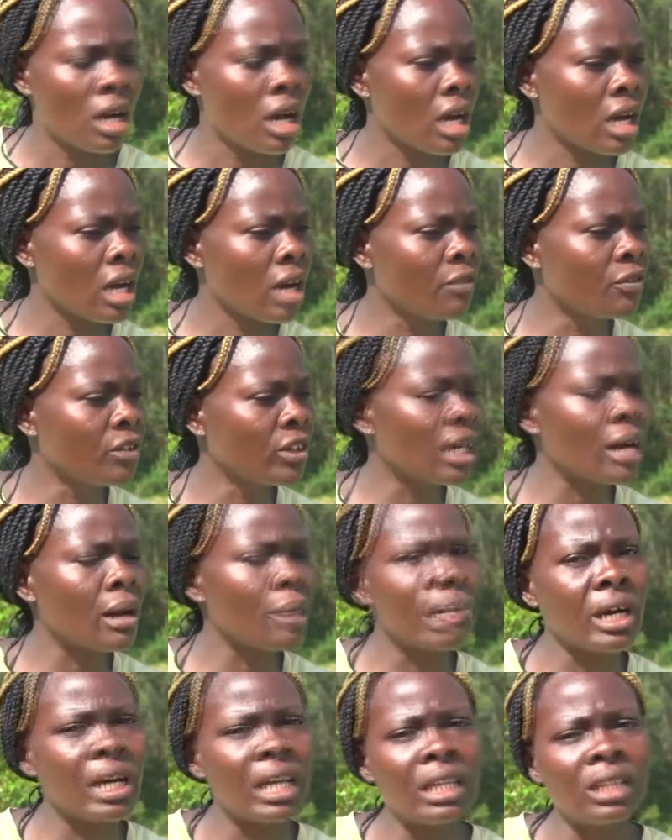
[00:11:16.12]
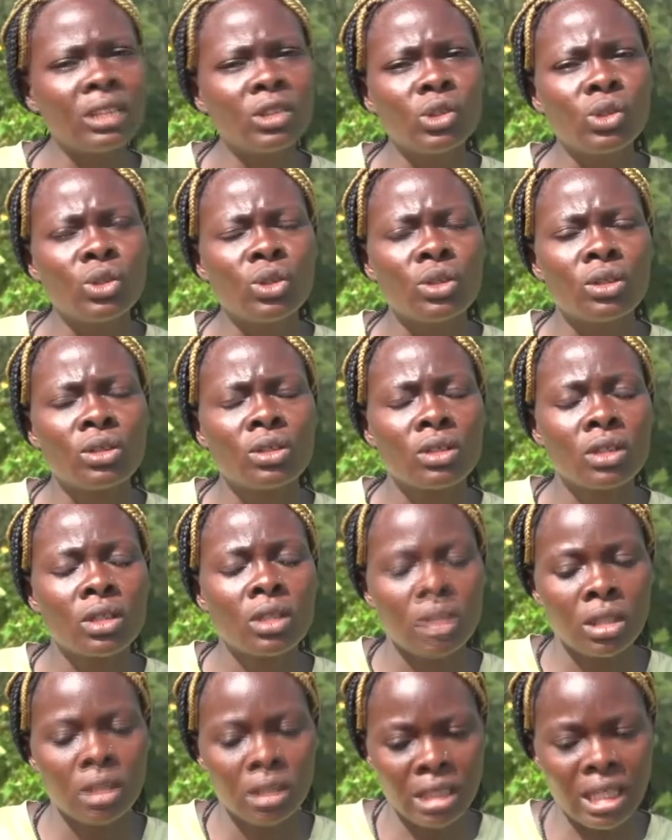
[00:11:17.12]
akafika pale juu,
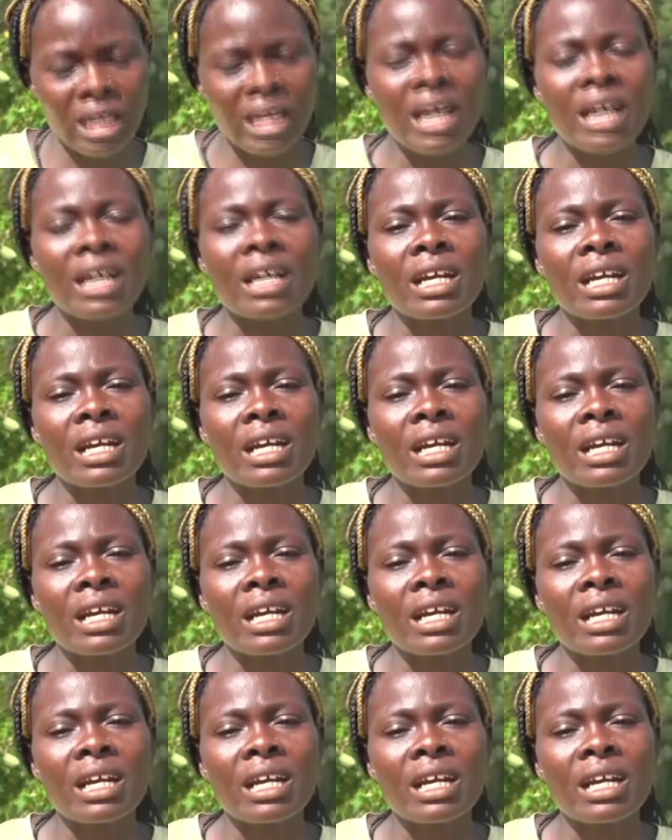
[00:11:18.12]
tena